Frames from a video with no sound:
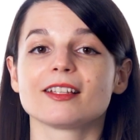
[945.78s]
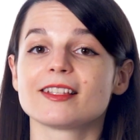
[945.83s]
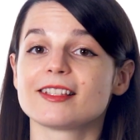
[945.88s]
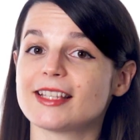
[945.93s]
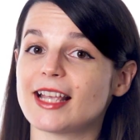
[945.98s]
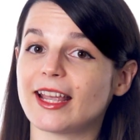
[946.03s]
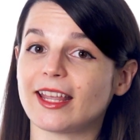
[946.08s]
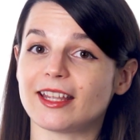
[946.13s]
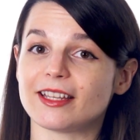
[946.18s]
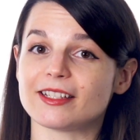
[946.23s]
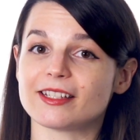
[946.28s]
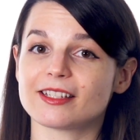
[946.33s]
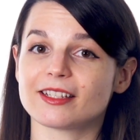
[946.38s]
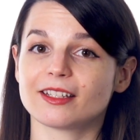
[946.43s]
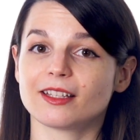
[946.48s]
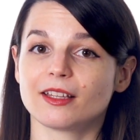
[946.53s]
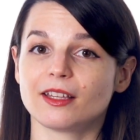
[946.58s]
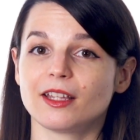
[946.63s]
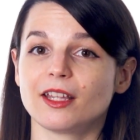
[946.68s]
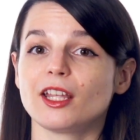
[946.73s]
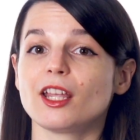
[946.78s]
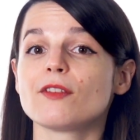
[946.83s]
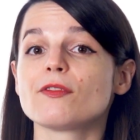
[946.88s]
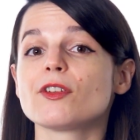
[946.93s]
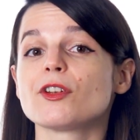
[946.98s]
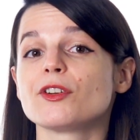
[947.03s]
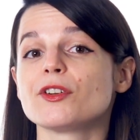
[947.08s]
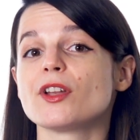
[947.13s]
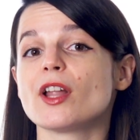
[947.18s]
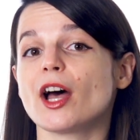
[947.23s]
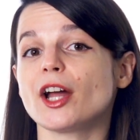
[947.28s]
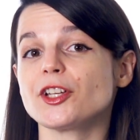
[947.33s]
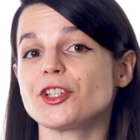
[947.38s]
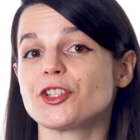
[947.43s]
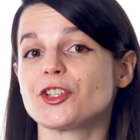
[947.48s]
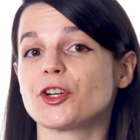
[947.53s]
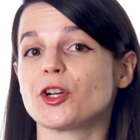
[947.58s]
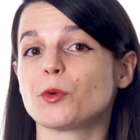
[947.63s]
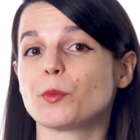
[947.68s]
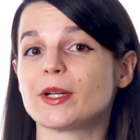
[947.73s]
Second, if you're not
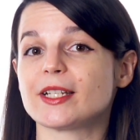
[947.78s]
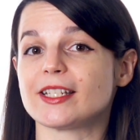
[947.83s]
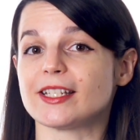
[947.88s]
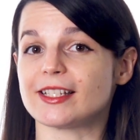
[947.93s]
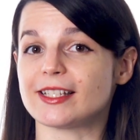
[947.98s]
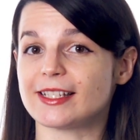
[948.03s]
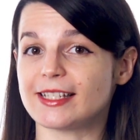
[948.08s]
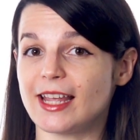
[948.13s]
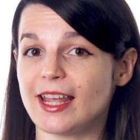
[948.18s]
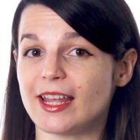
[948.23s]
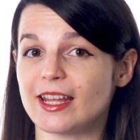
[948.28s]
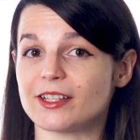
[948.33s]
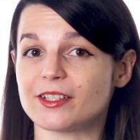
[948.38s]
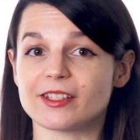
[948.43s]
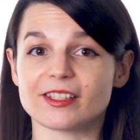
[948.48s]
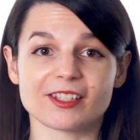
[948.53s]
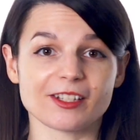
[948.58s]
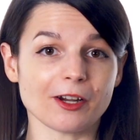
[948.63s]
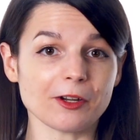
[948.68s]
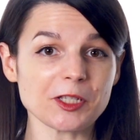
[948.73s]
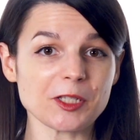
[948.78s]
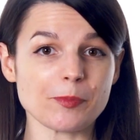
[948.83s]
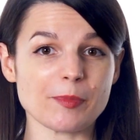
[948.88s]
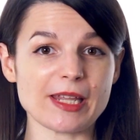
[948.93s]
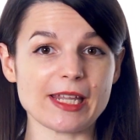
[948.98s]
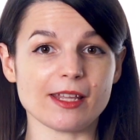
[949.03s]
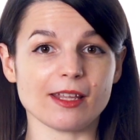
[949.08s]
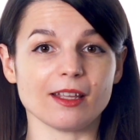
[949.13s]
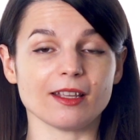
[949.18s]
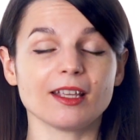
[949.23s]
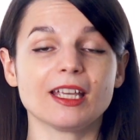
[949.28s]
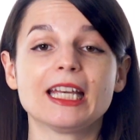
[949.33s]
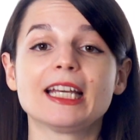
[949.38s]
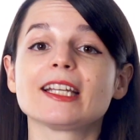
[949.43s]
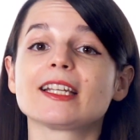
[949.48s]
sure what to say to start speaking,